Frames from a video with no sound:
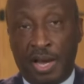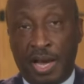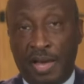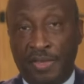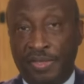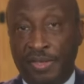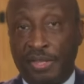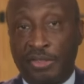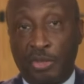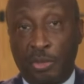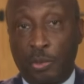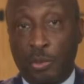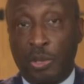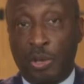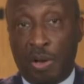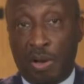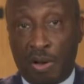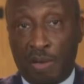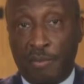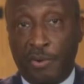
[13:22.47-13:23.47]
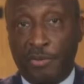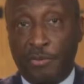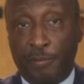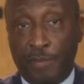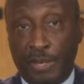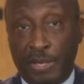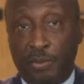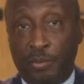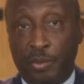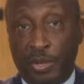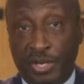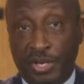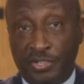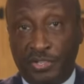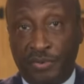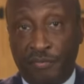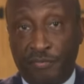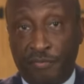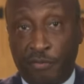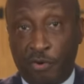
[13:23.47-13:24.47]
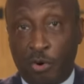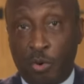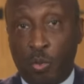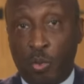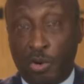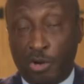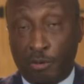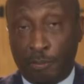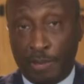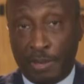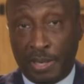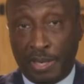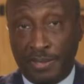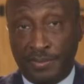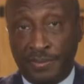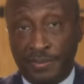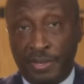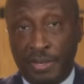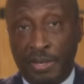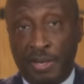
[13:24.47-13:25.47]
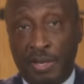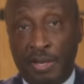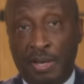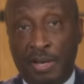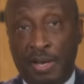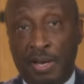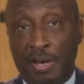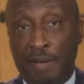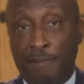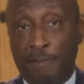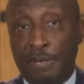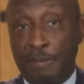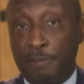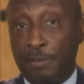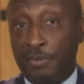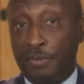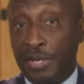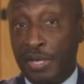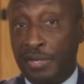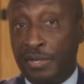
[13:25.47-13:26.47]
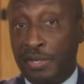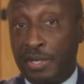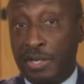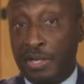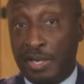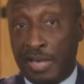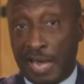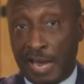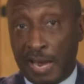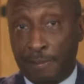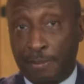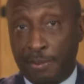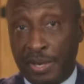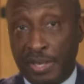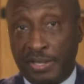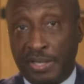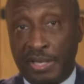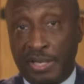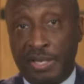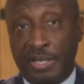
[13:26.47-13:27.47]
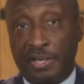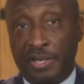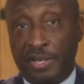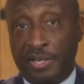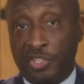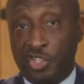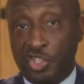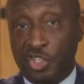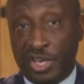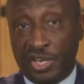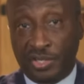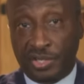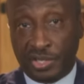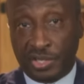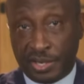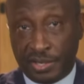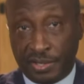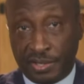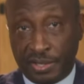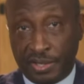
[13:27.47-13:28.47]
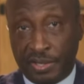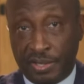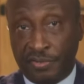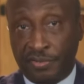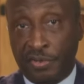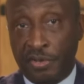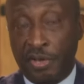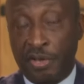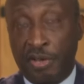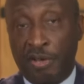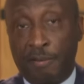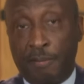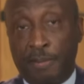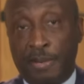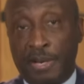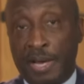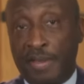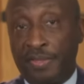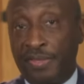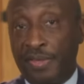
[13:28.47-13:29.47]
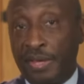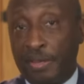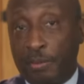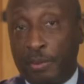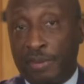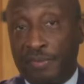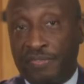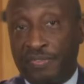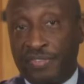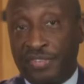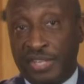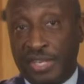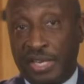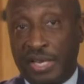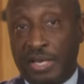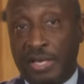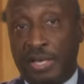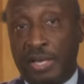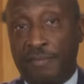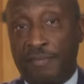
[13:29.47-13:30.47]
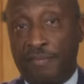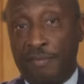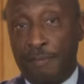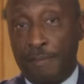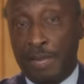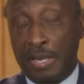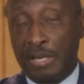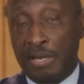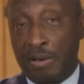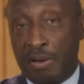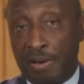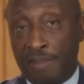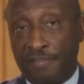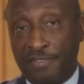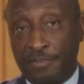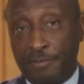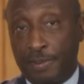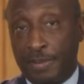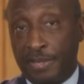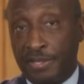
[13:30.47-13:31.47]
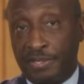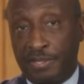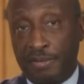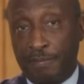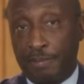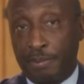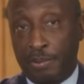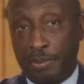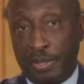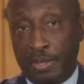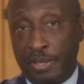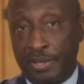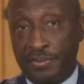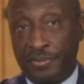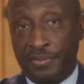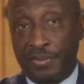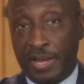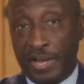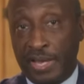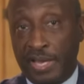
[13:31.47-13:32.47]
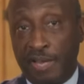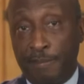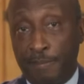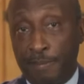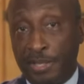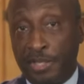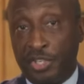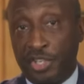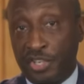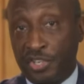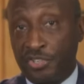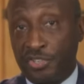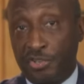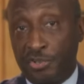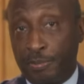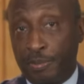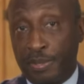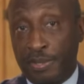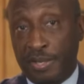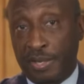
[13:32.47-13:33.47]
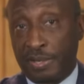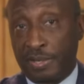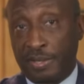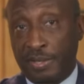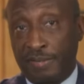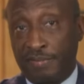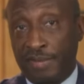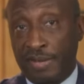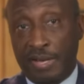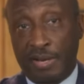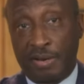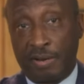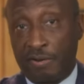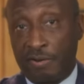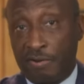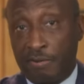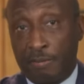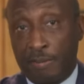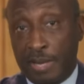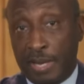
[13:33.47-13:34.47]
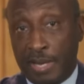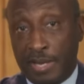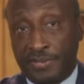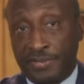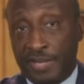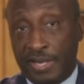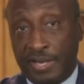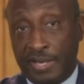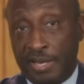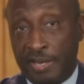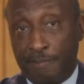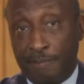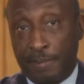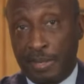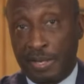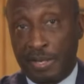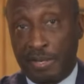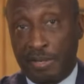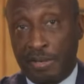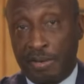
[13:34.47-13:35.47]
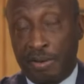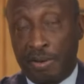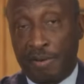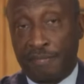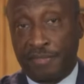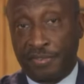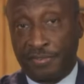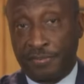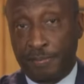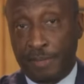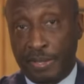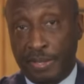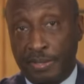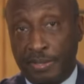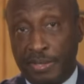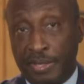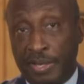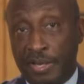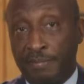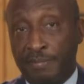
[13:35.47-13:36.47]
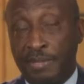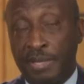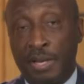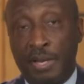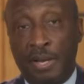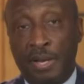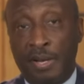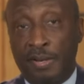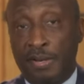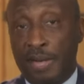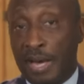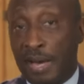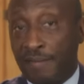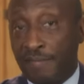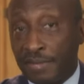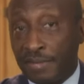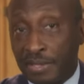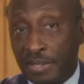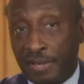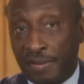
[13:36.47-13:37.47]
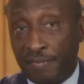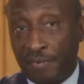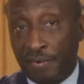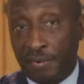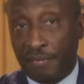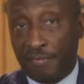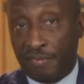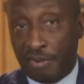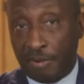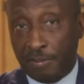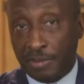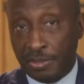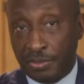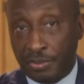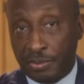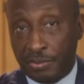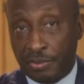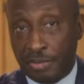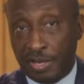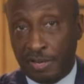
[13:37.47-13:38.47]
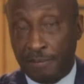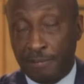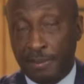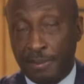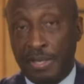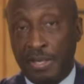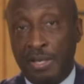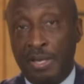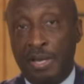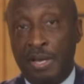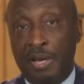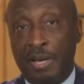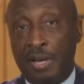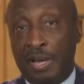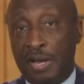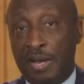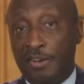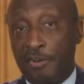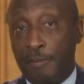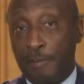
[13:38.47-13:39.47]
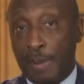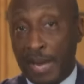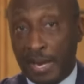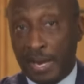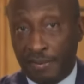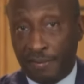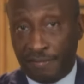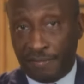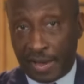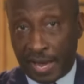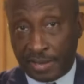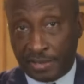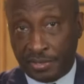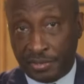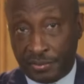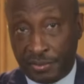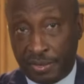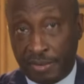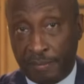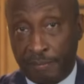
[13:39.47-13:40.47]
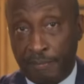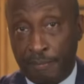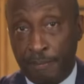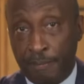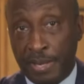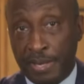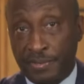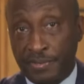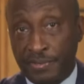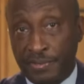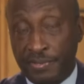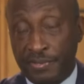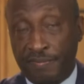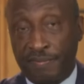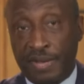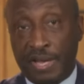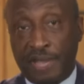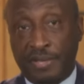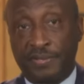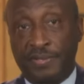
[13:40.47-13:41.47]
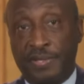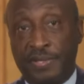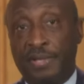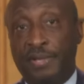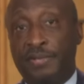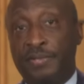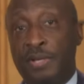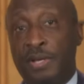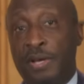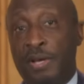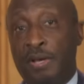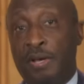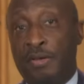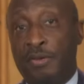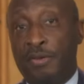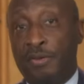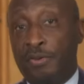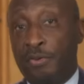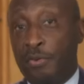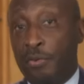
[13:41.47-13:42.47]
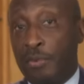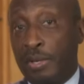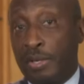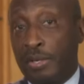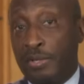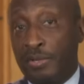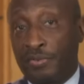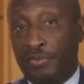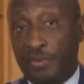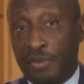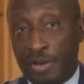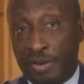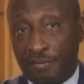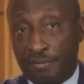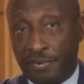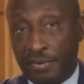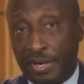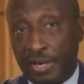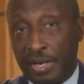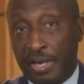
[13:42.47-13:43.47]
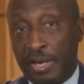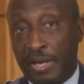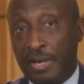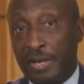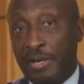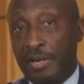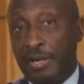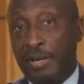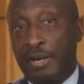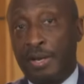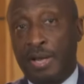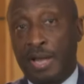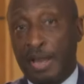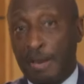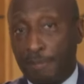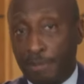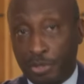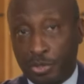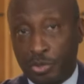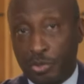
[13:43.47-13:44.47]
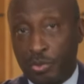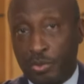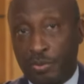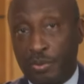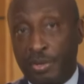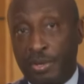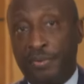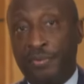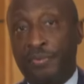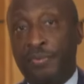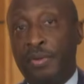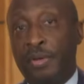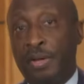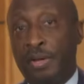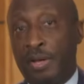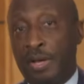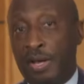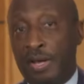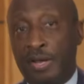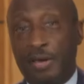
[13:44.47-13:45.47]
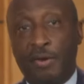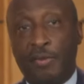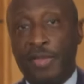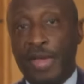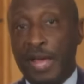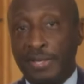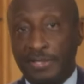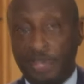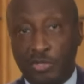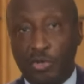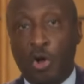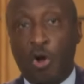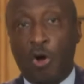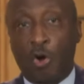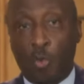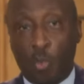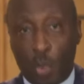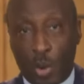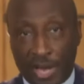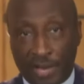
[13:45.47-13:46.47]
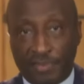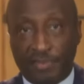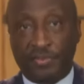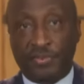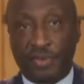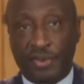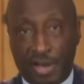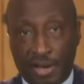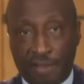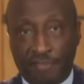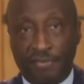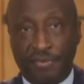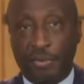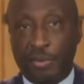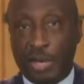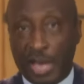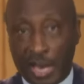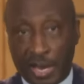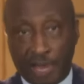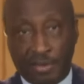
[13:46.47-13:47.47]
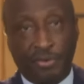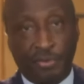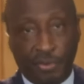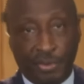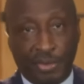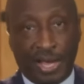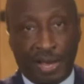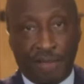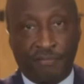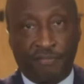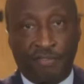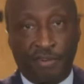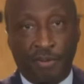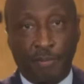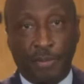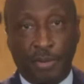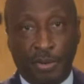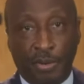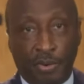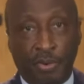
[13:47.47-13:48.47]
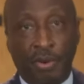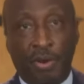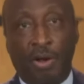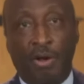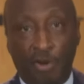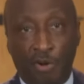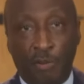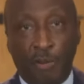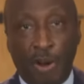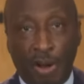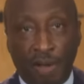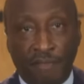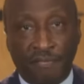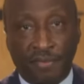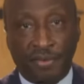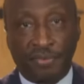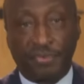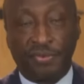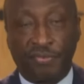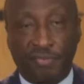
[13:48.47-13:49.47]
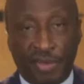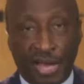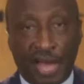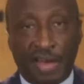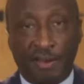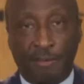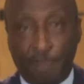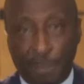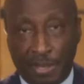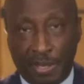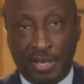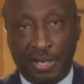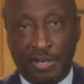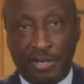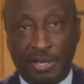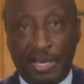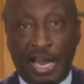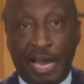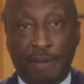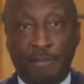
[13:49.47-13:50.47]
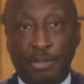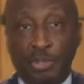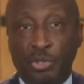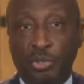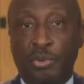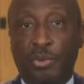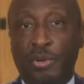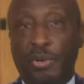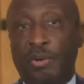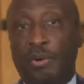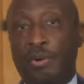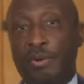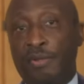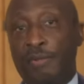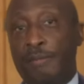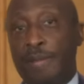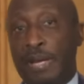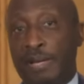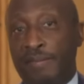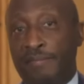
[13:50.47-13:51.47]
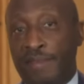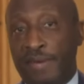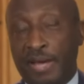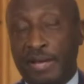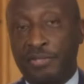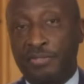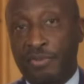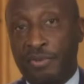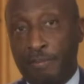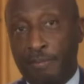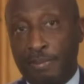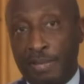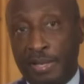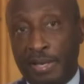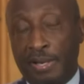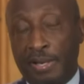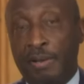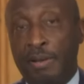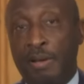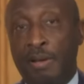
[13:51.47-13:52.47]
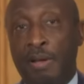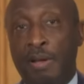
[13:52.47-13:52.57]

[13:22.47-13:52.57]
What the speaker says: I think there will always be a reason for a workplace. People need to collaborate, they need to exchange ideas. But I think we've seen that for many office-based employees, they can be just as productive at home as they can be in the office many times. Now, obviously, if you're a pharmaceutical company and you're manufacturing medicines and vaccines, you're doing discovery and laboratories, you know, that's all wet stuff. You can't do that from your home office. You've got to be in the laboratory or in the manufacturing plant.